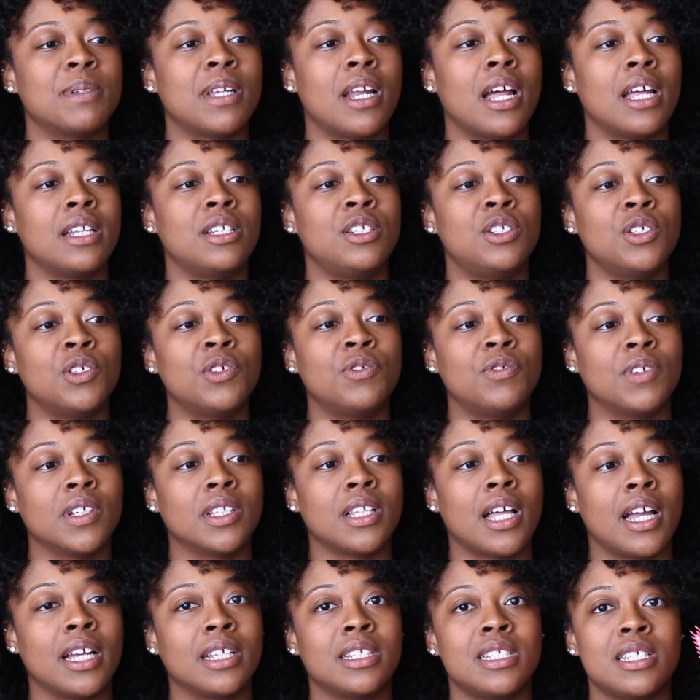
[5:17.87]
but I do feel
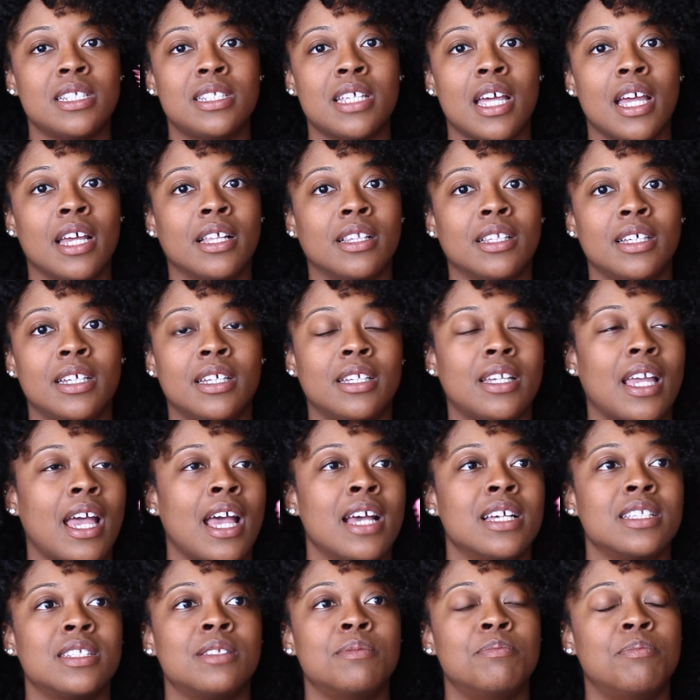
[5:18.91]
like detangling
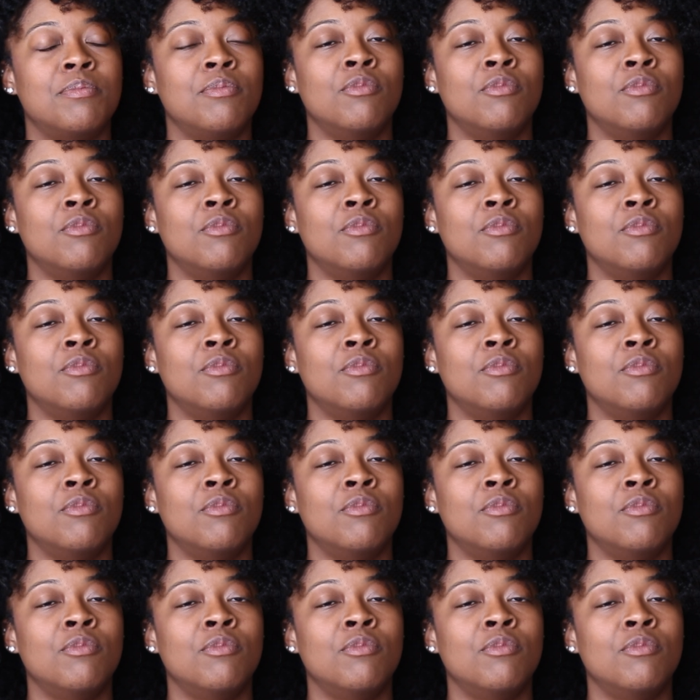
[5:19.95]
has